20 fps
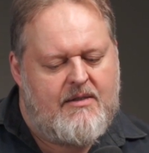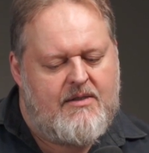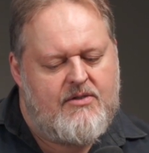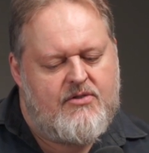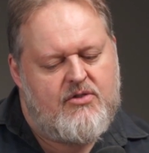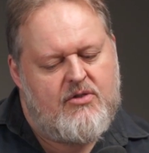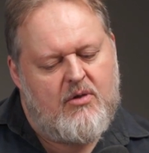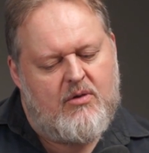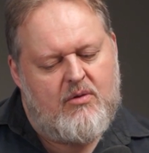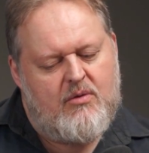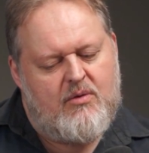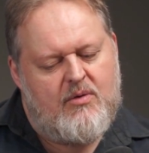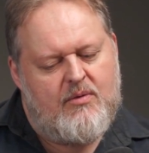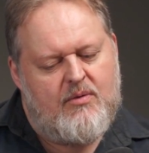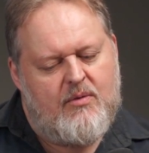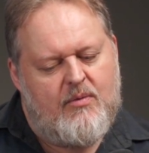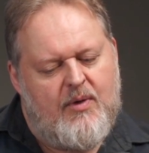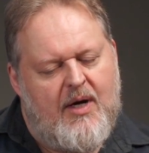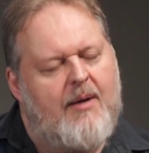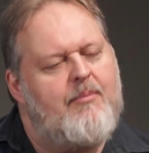
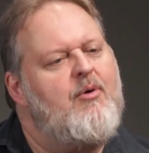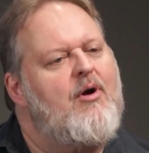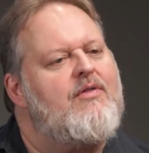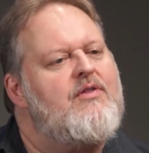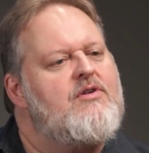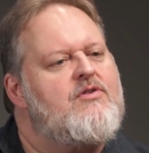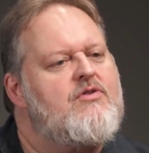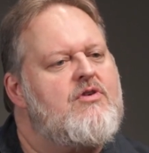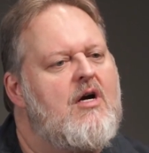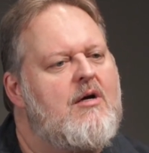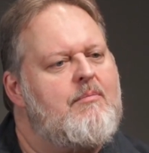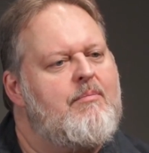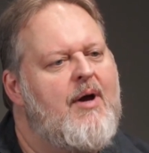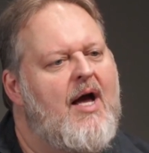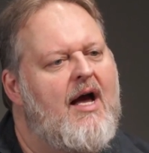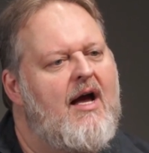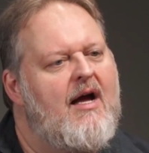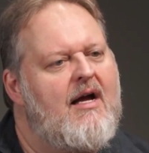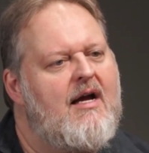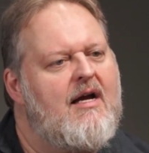So when I brought the truck
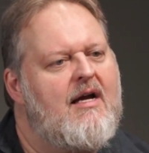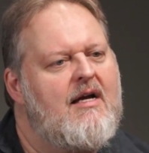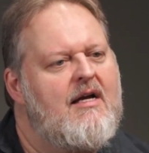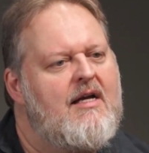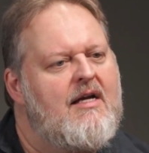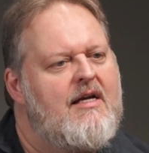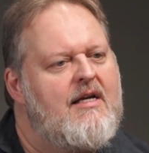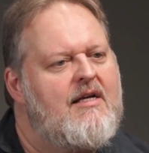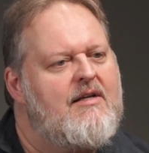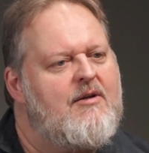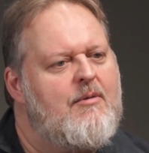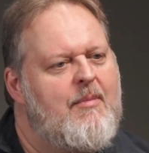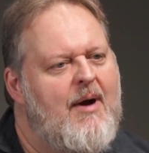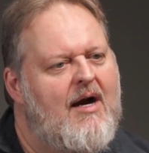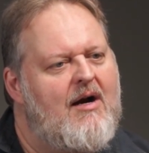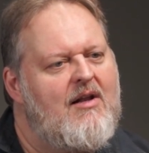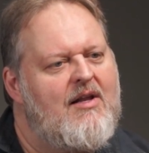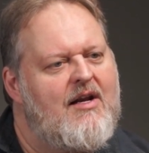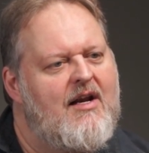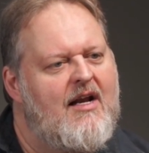back to
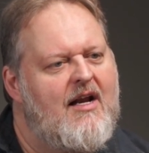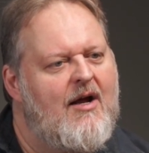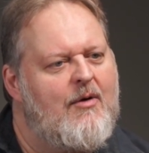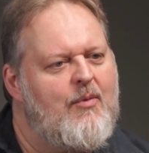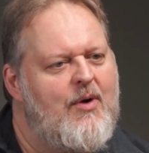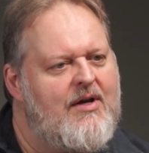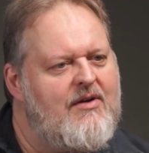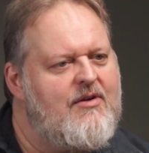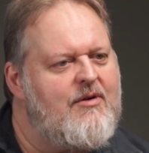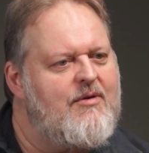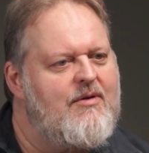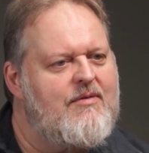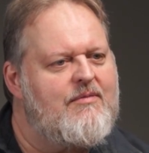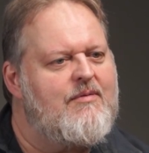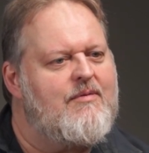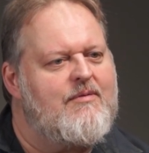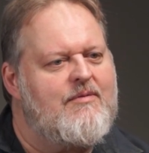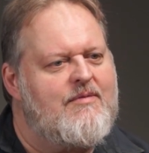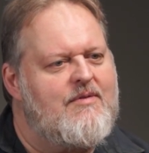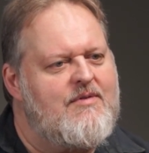Maryland and I went
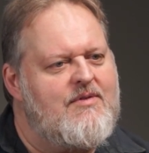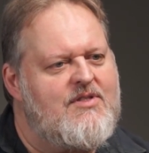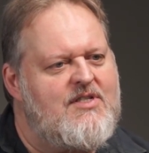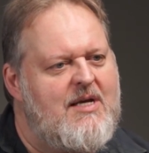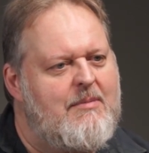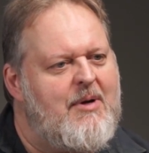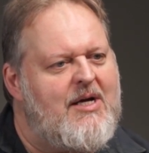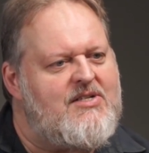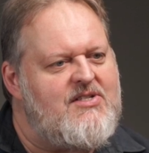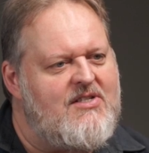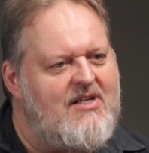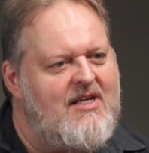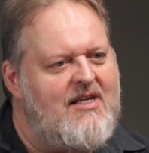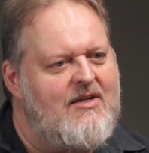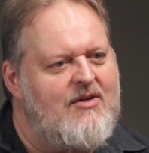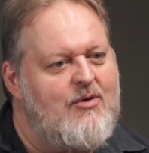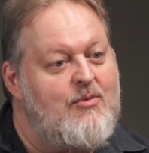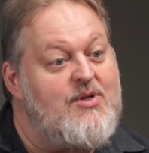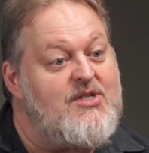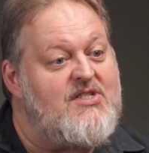to see my
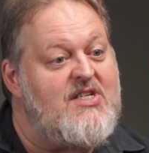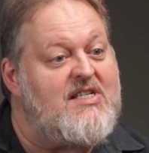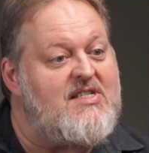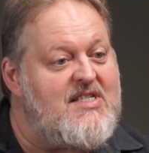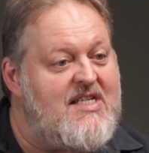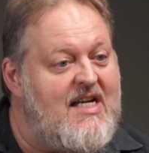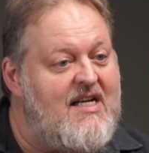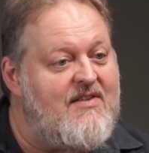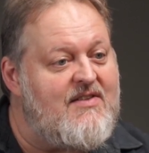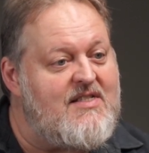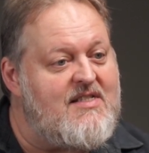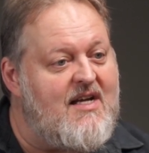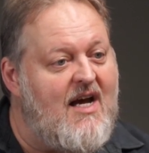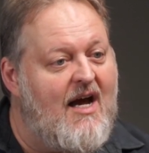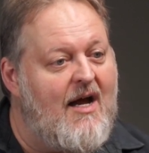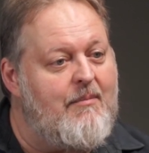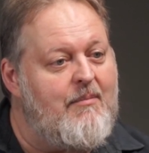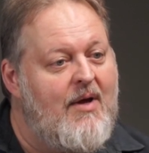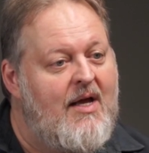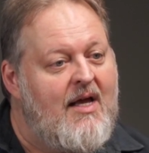son, who was 16 at the
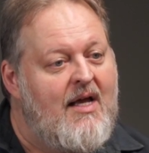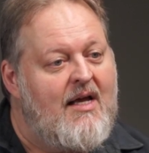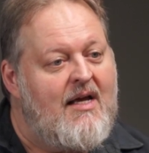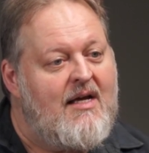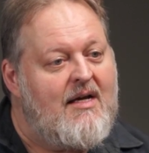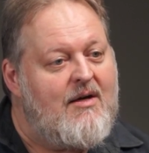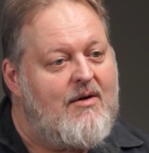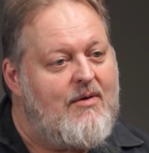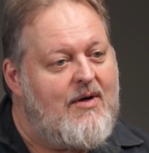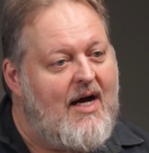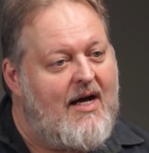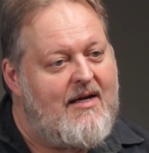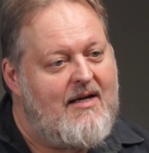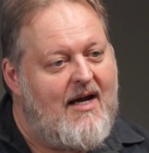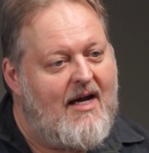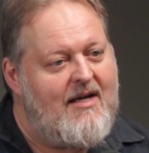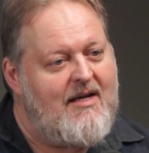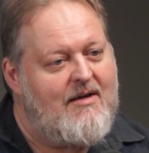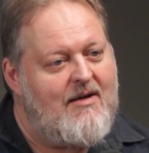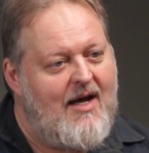time,
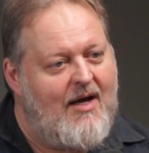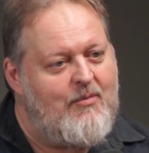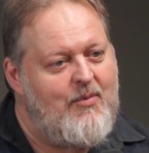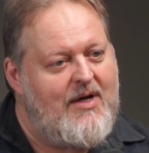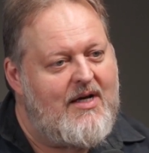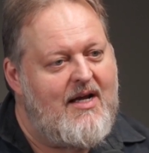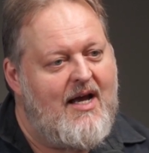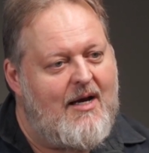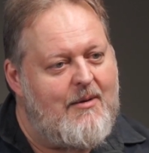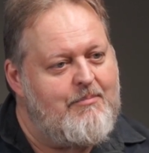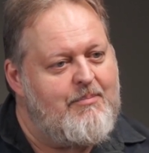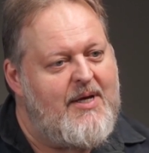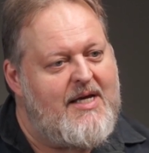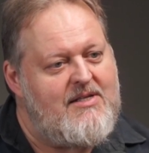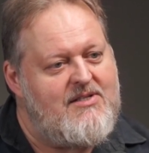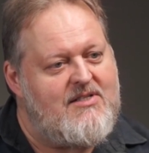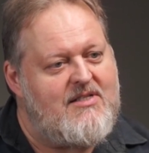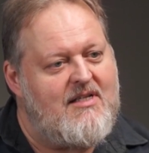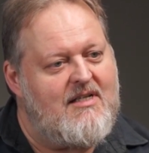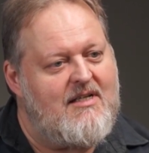I went and got a
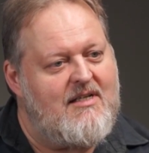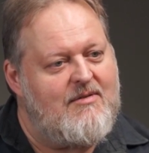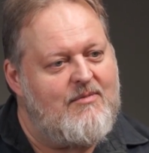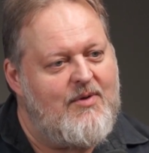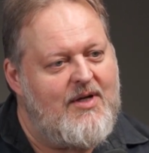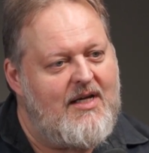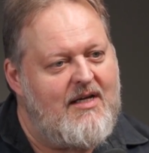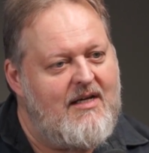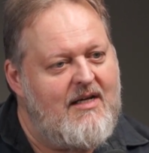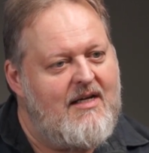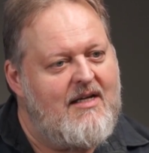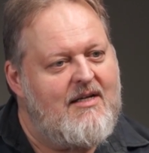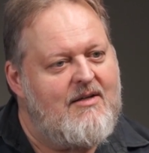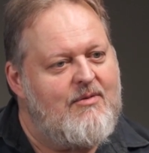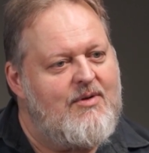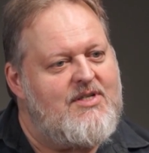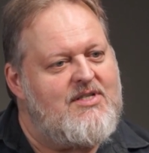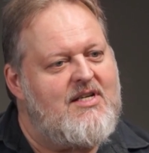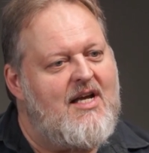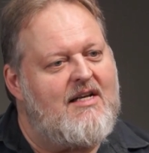pizza, and we
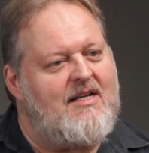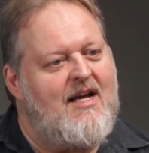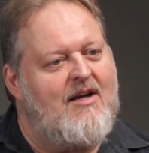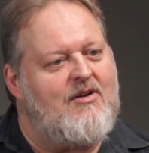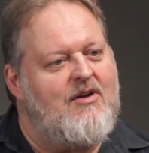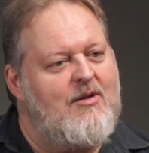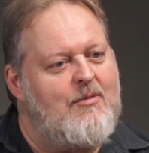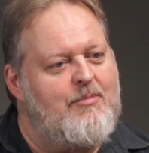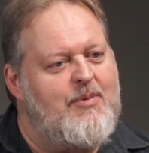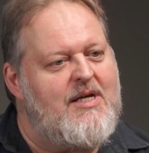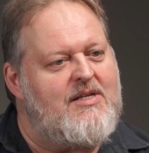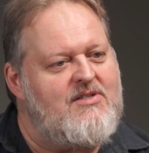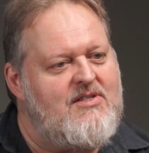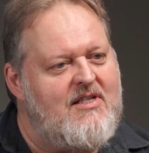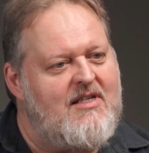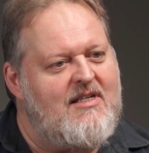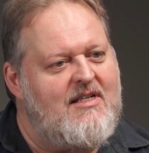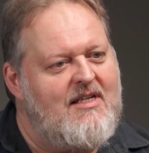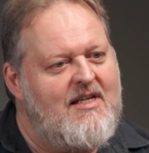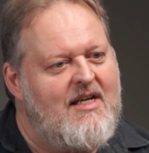sat down to the
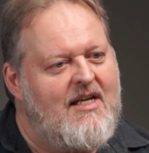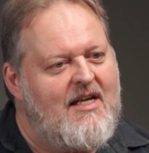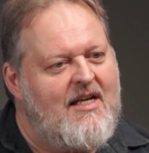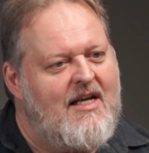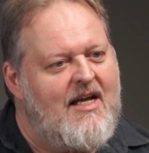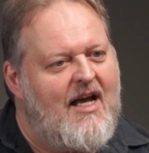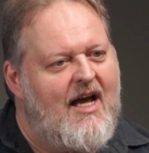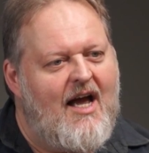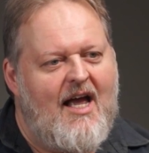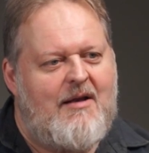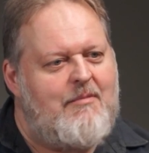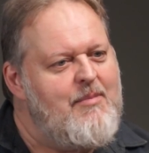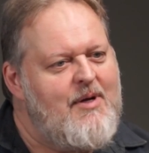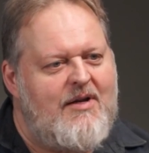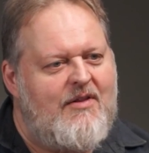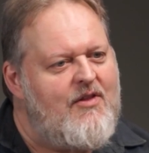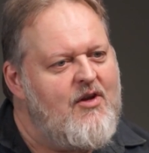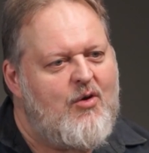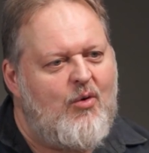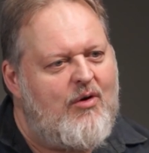pizza. I hadn't been
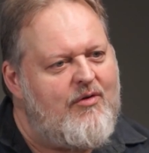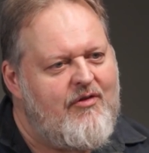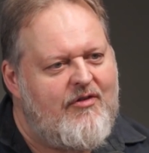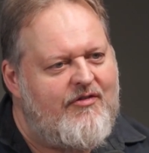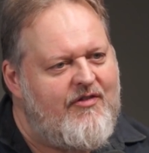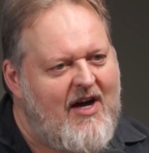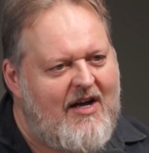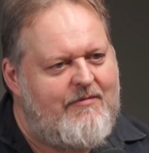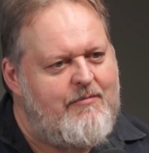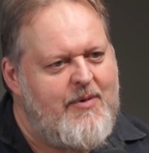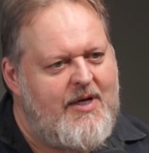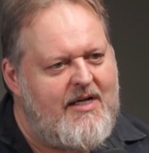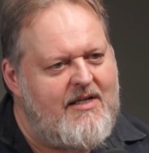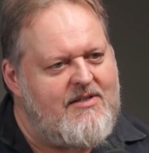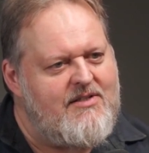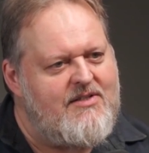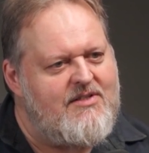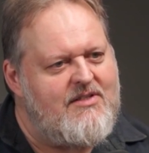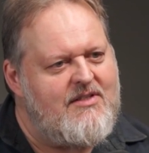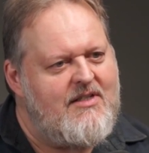in the door for 5
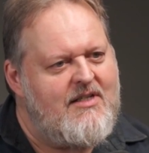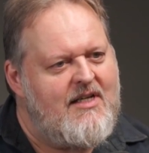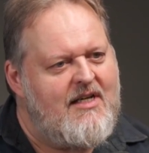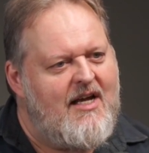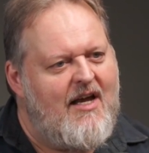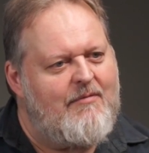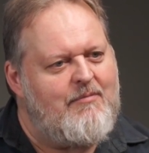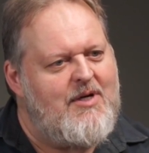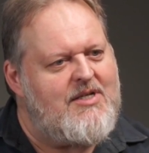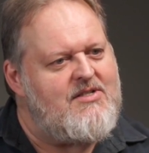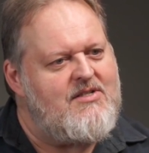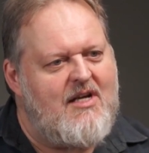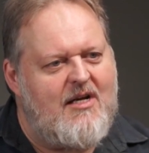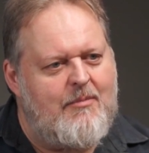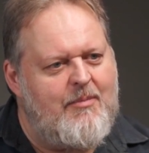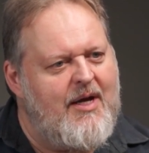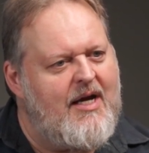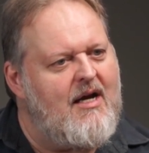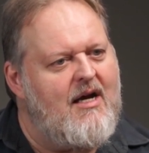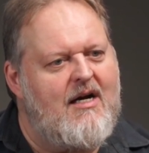minutes. Gave my son a
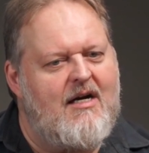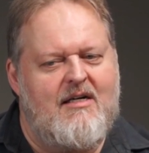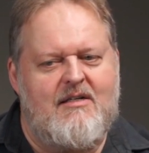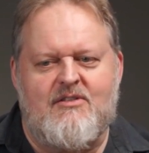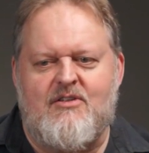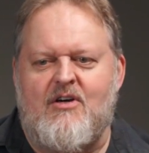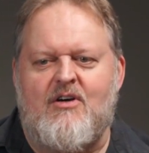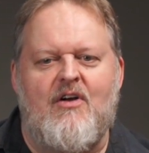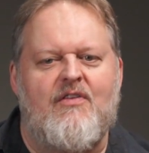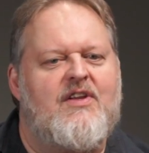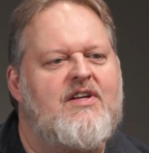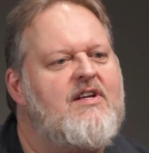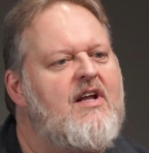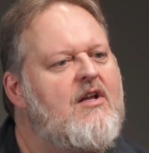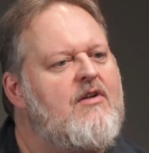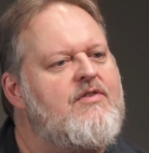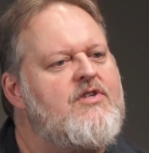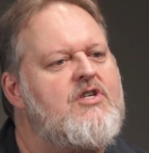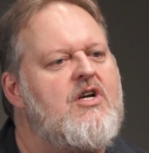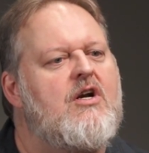big hug, turned on the
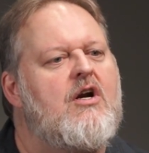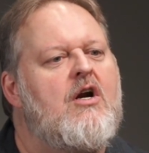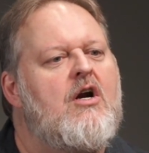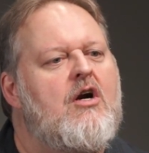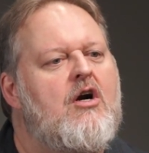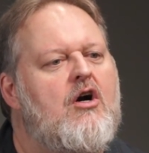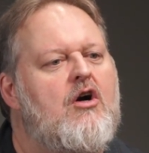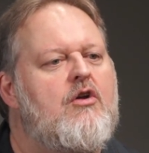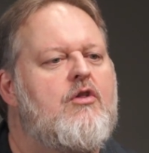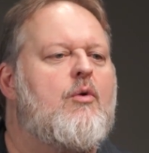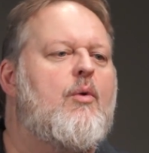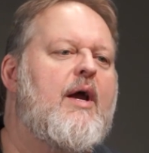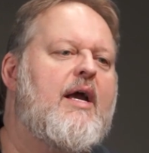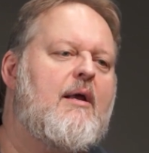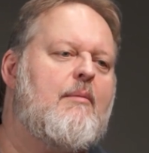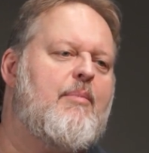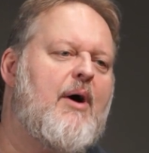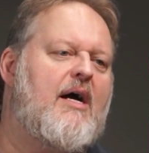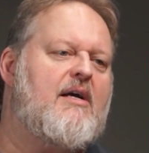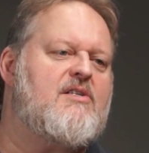television, earthquake
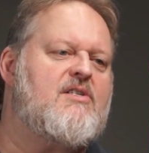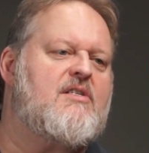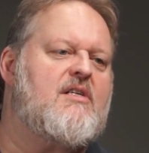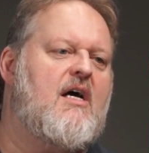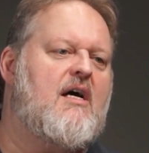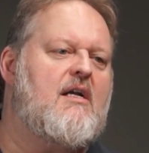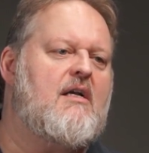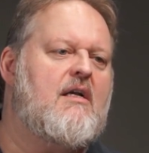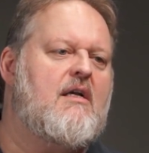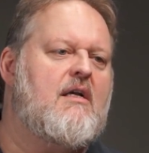in Pakistan.